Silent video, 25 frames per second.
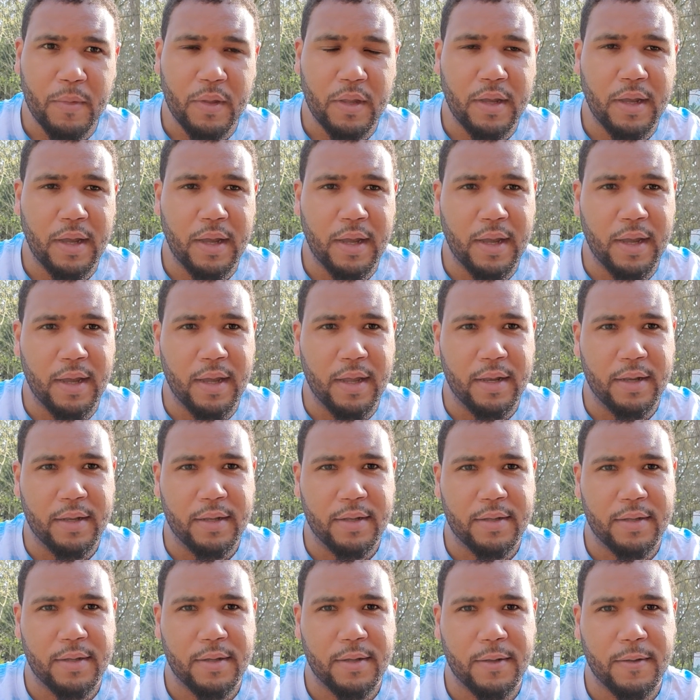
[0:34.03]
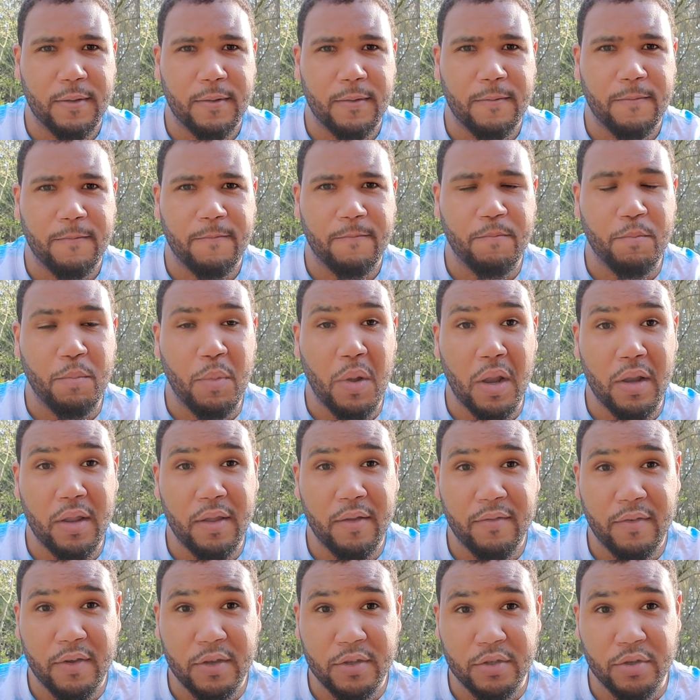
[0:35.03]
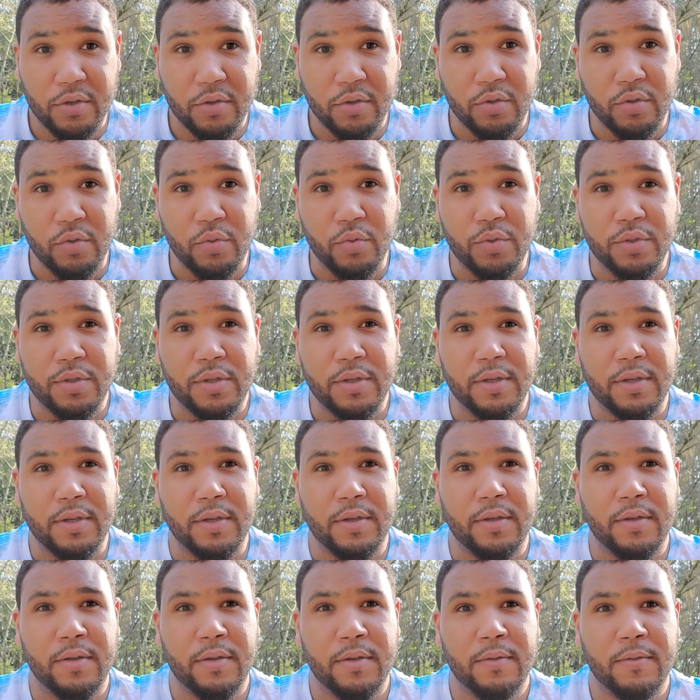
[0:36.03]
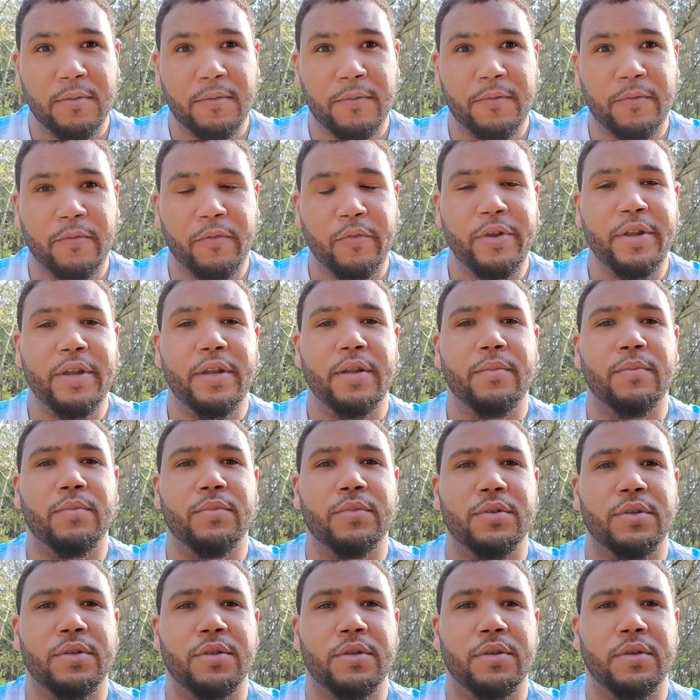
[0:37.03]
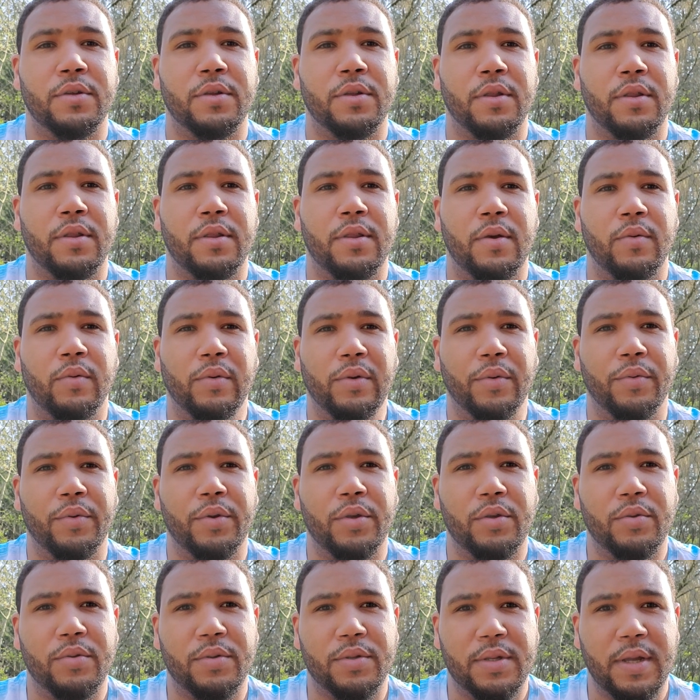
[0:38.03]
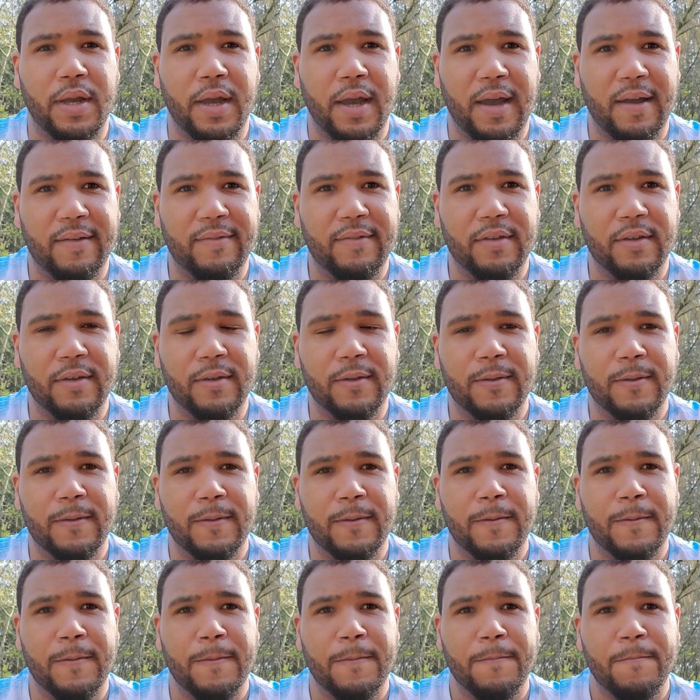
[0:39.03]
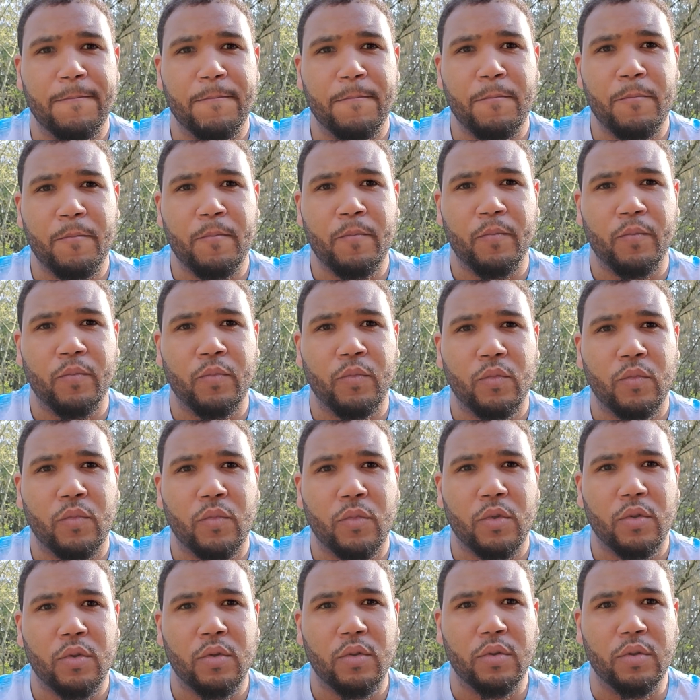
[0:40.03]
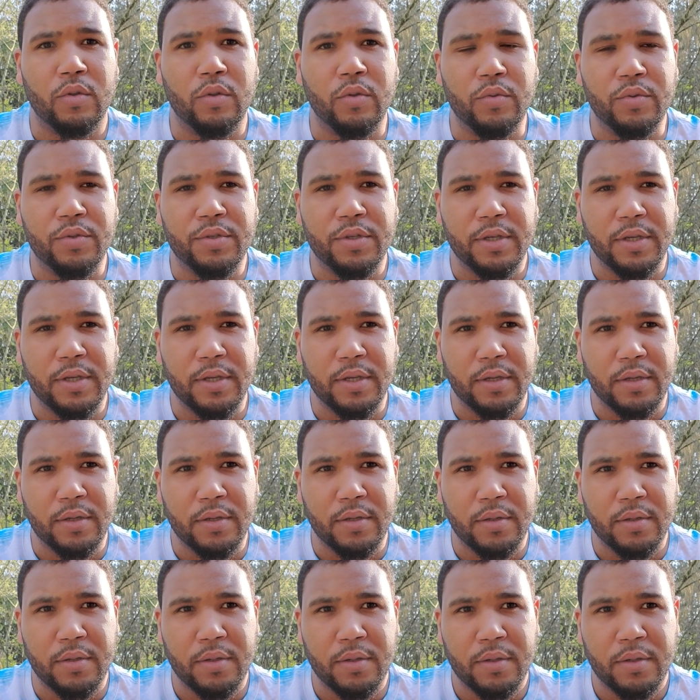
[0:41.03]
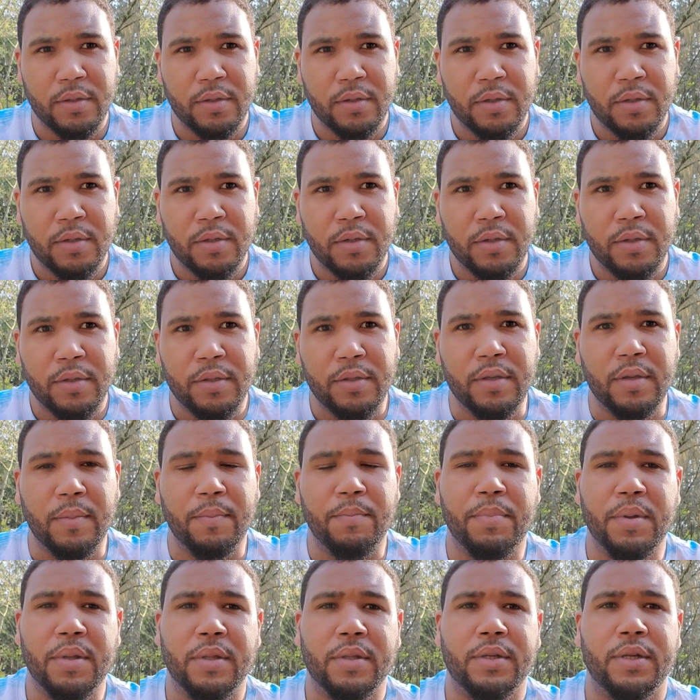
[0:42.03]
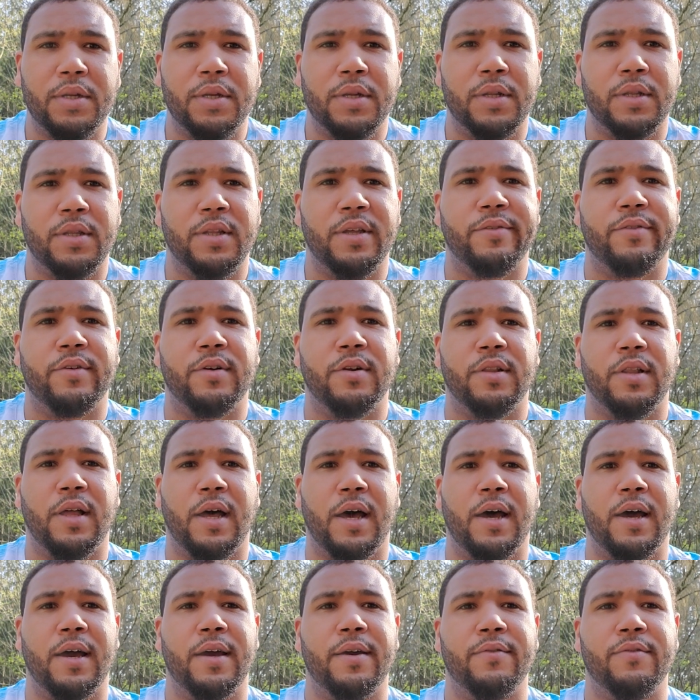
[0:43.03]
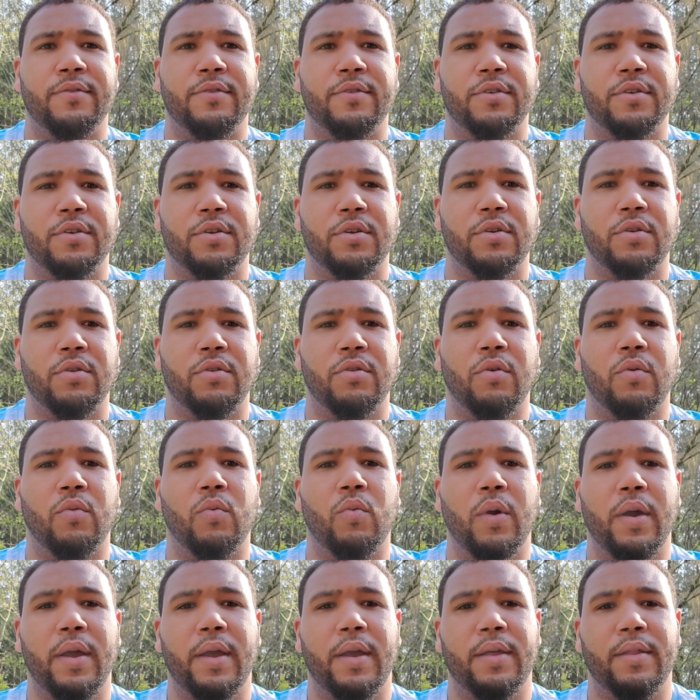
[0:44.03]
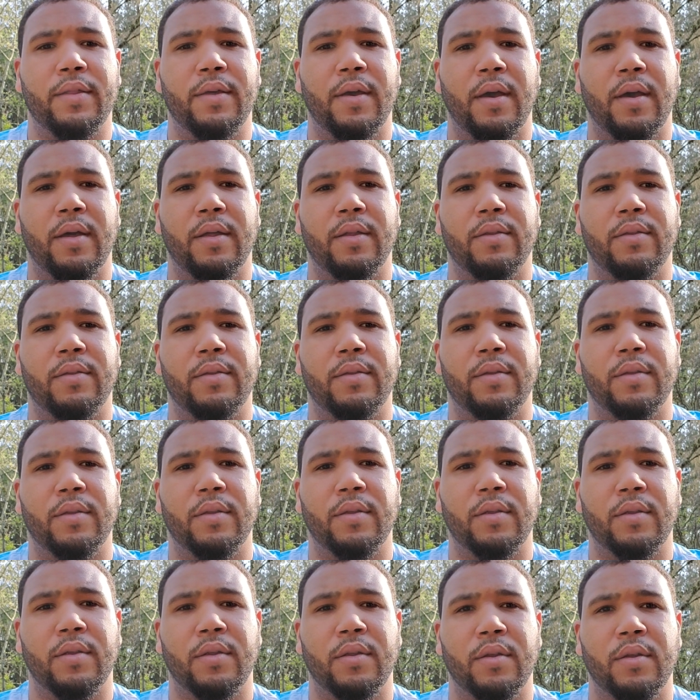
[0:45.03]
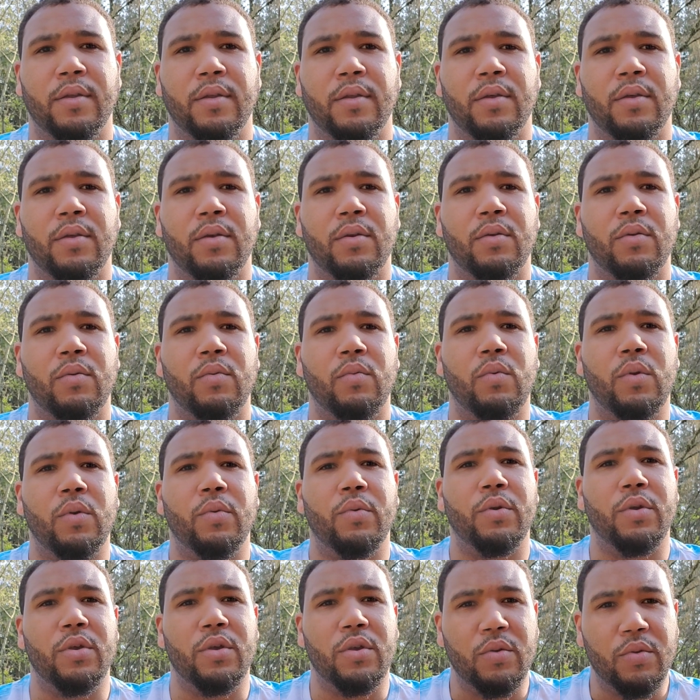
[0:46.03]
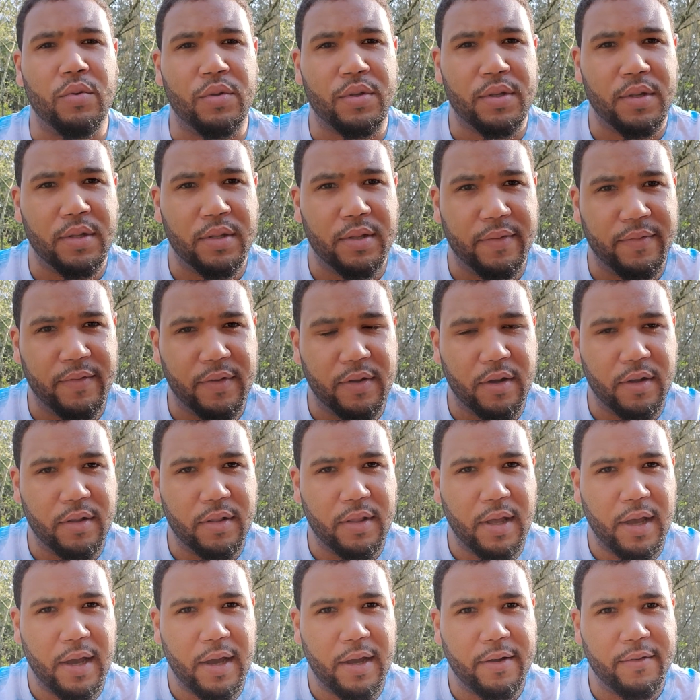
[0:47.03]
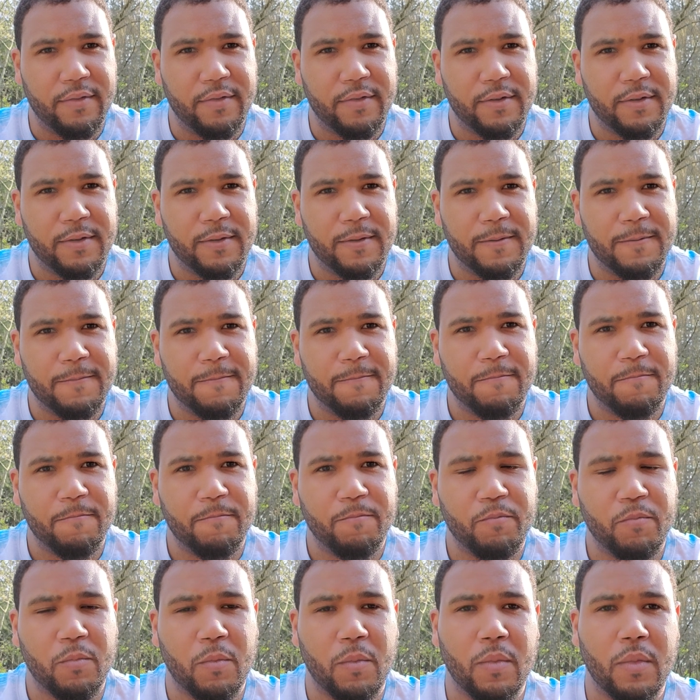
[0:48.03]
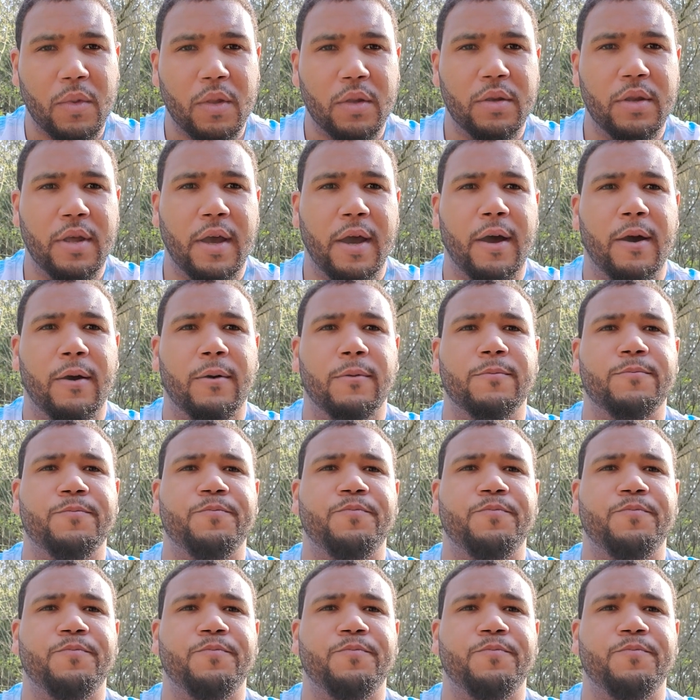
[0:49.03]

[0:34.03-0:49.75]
And many of us are losing freedoms that we were used to having, losing the ability to live our lives the way that we were used to living our lives. Now,